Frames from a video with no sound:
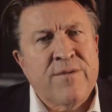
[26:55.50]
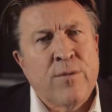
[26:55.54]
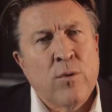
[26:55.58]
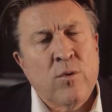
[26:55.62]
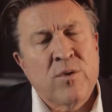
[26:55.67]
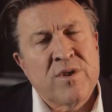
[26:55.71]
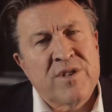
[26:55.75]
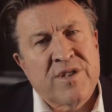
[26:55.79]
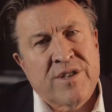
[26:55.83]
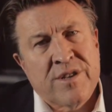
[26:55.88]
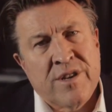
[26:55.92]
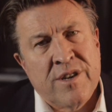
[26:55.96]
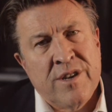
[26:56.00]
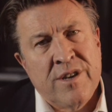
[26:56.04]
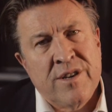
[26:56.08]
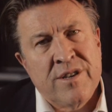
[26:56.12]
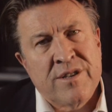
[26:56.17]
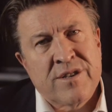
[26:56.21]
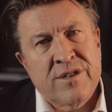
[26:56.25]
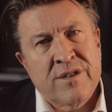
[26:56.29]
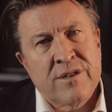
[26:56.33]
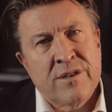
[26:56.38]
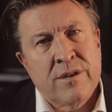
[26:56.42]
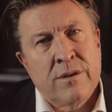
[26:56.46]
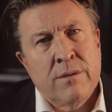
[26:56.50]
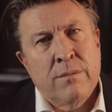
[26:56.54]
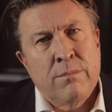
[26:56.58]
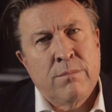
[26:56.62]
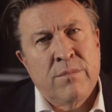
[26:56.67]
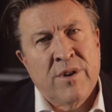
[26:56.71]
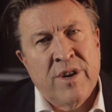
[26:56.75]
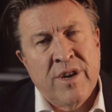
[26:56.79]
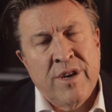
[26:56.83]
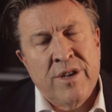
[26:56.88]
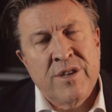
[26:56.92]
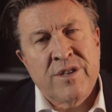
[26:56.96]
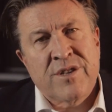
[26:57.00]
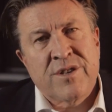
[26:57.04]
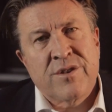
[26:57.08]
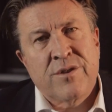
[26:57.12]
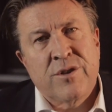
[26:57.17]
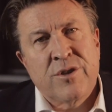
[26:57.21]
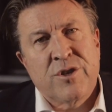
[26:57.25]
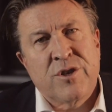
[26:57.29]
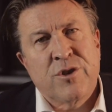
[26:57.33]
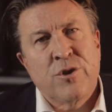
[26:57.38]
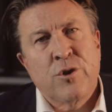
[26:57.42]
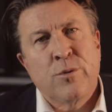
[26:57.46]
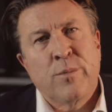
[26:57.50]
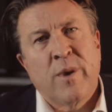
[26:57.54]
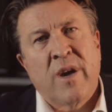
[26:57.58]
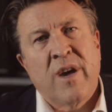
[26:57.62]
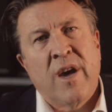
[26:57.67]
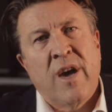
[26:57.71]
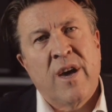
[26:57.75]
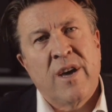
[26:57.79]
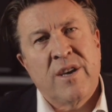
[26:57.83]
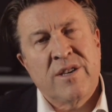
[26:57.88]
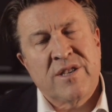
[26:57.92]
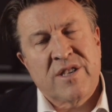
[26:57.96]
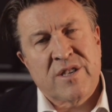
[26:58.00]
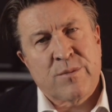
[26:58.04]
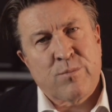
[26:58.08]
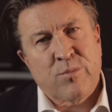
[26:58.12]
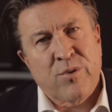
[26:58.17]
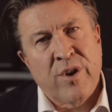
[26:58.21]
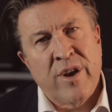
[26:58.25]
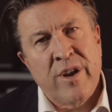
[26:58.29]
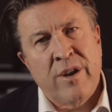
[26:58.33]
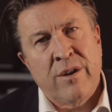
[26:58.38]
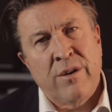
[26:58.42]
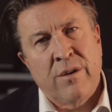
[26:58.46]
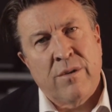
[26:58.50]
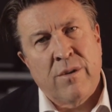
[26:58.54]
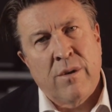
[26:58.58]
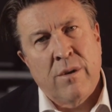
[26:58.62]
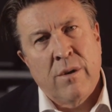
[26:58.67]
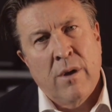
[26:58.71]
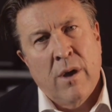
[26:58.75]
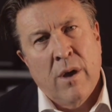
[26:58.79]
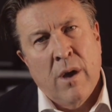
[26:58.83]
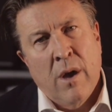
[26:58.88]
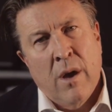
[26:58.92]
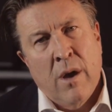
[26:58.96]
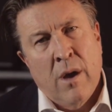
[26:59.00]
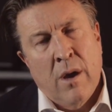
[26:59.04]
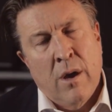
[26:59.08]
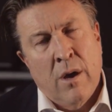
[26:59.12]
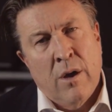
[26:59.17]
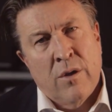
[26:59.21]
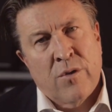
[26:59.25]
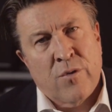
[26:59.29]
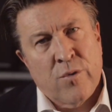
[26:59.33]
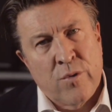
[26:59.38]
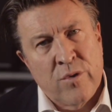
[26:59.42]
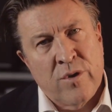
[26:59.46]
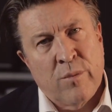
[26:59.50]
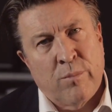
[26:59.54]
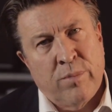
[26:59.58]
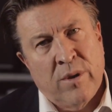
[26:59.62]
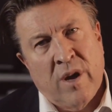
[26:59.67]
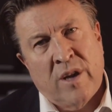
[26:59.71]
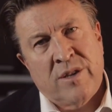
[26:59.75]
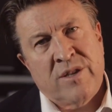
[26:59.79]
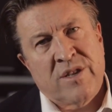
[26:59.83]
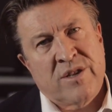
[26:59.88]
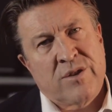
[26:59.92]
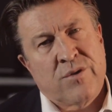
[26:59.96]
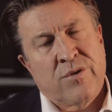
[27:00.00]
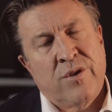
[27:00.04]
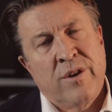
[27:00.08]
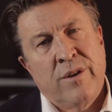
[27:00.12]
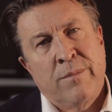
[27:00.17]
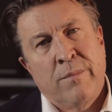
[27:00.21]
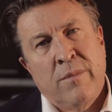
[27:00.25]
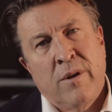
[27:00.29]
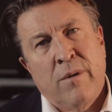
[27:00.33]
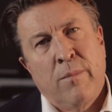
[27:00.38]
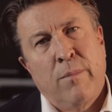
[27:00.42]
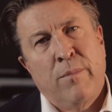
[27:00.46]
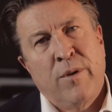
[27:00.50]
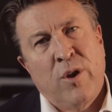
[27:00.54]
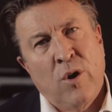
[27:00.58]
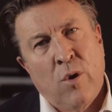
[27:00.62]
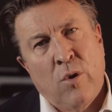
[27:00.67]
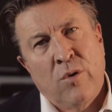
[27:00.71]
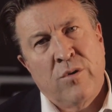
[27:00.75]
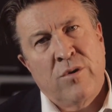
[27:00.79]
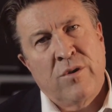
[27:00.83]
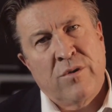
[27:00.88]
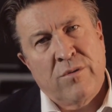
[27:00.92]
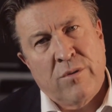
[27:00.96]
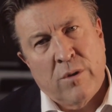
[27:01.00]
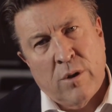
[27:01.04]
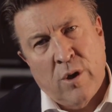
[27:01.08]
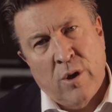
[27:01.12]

4 disease means the tumour has spread through the bloodstream beyond the